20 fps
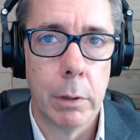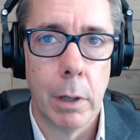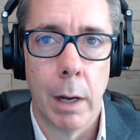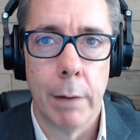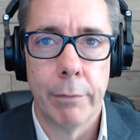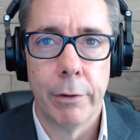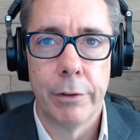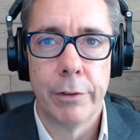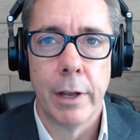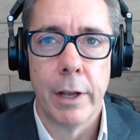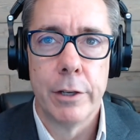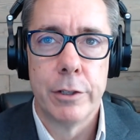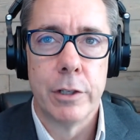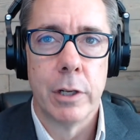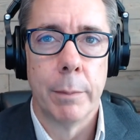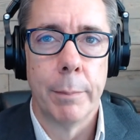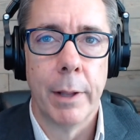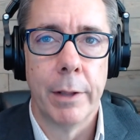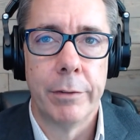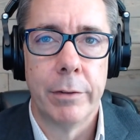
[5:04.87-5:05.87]

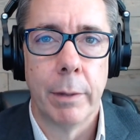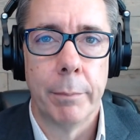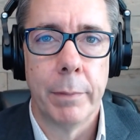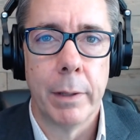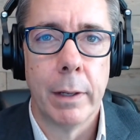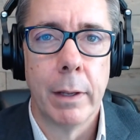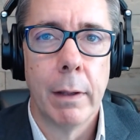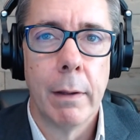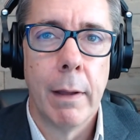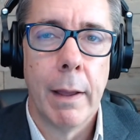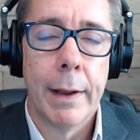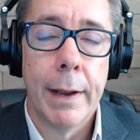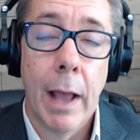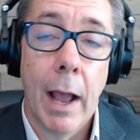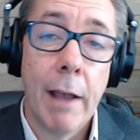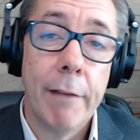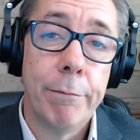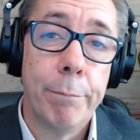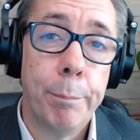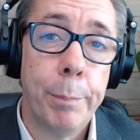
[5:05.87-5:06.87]
conversation about something.
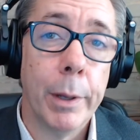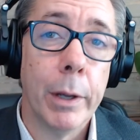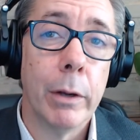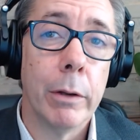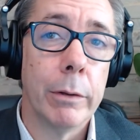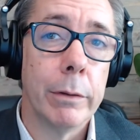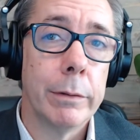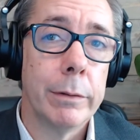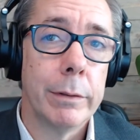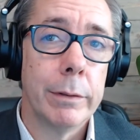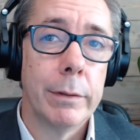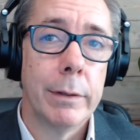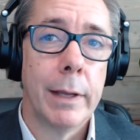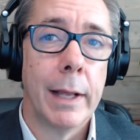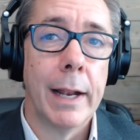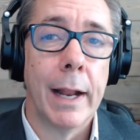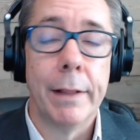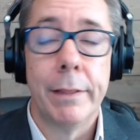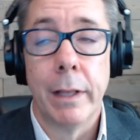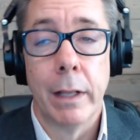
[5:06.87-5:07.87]
Now I've built,
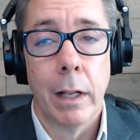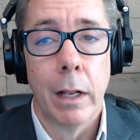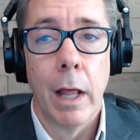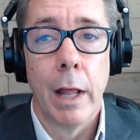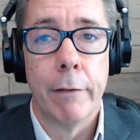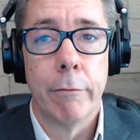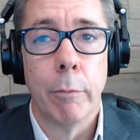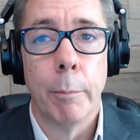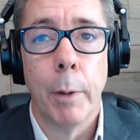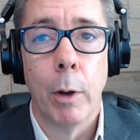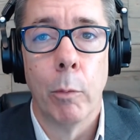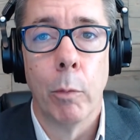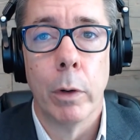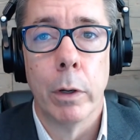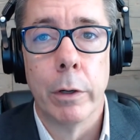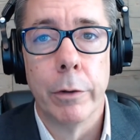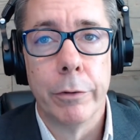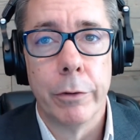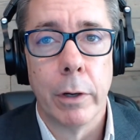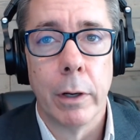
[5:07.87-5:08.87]
and I think a lot of remote
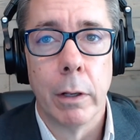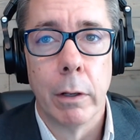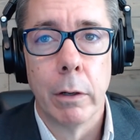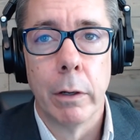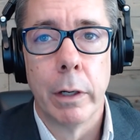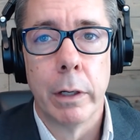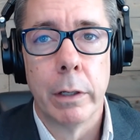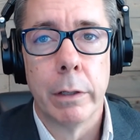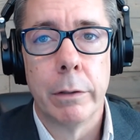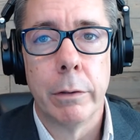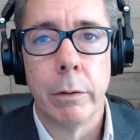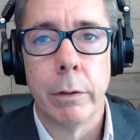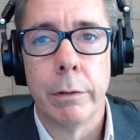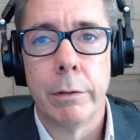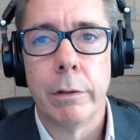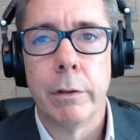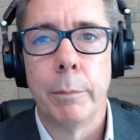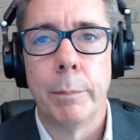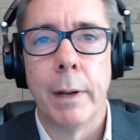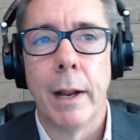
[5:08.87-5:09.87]
workers are learning to do
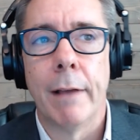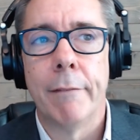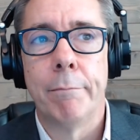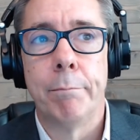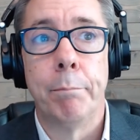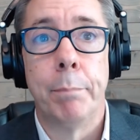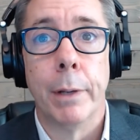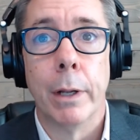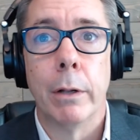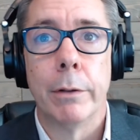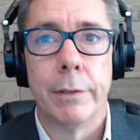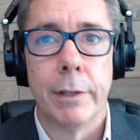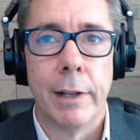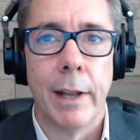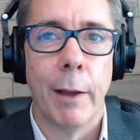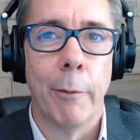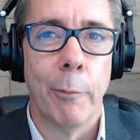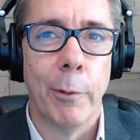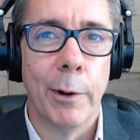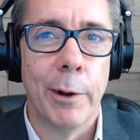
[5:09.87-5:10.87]
it too, but I've built a
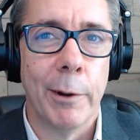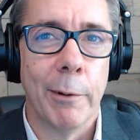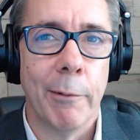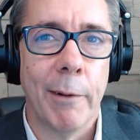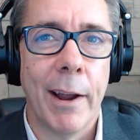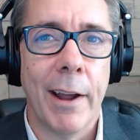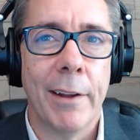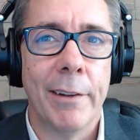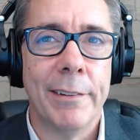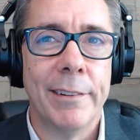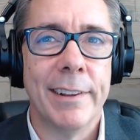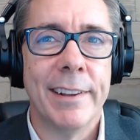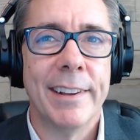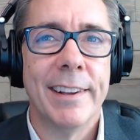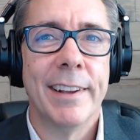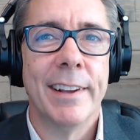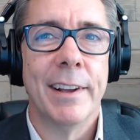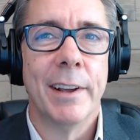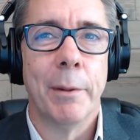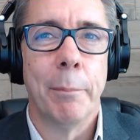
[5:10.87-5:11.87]
network around
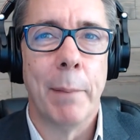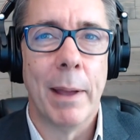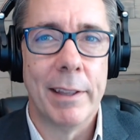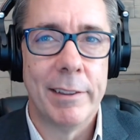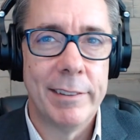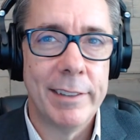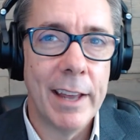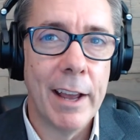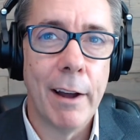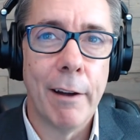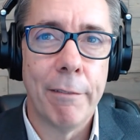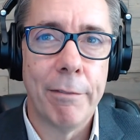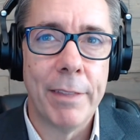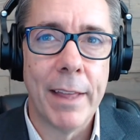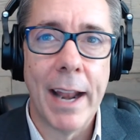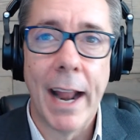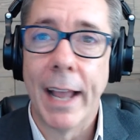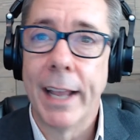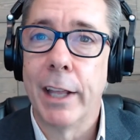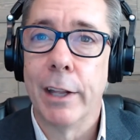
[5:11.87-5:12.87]
myself
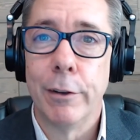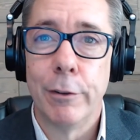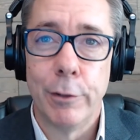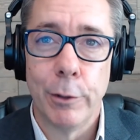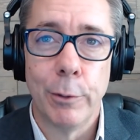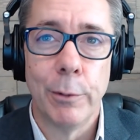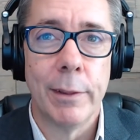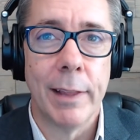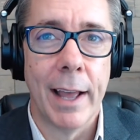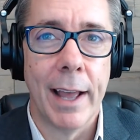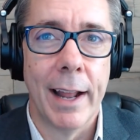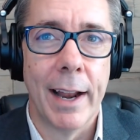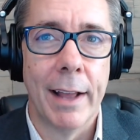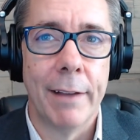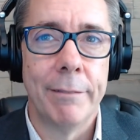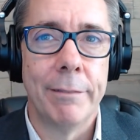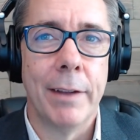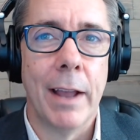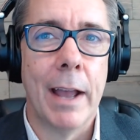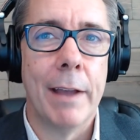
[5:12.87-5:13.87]
that I can do that.
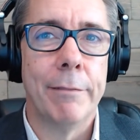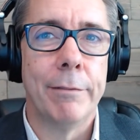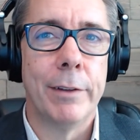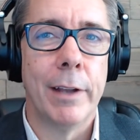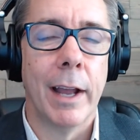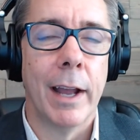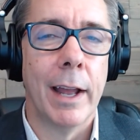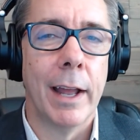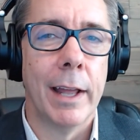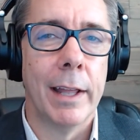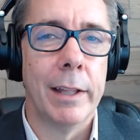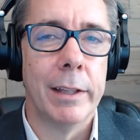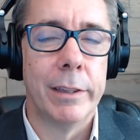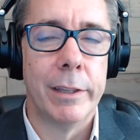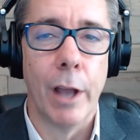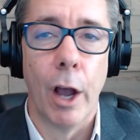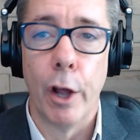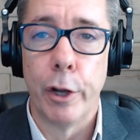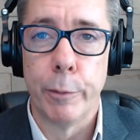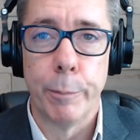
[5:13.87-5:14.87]
I've
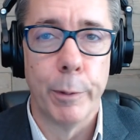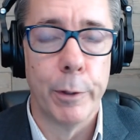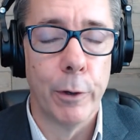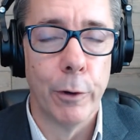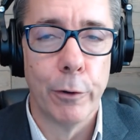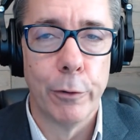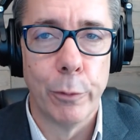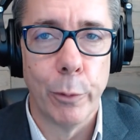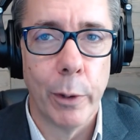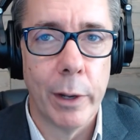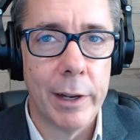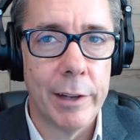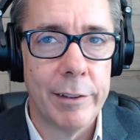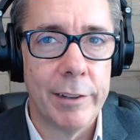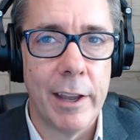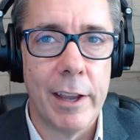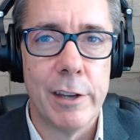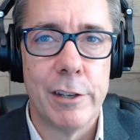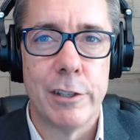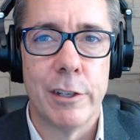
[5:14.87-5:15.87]
got the Entrepreneurs
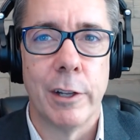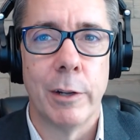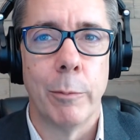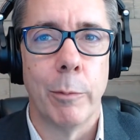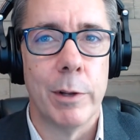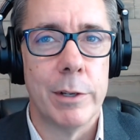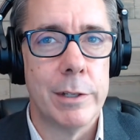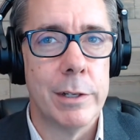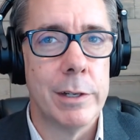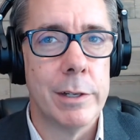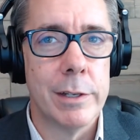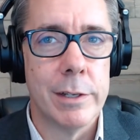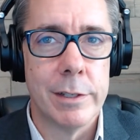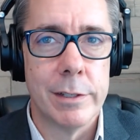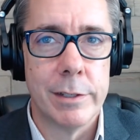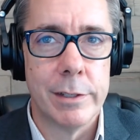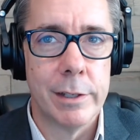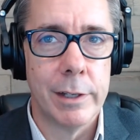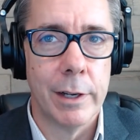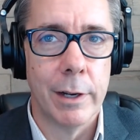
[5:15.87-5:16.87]
Organization, which
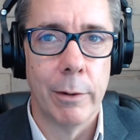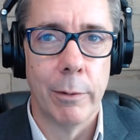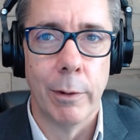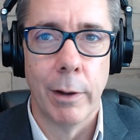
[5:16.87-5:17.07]
is,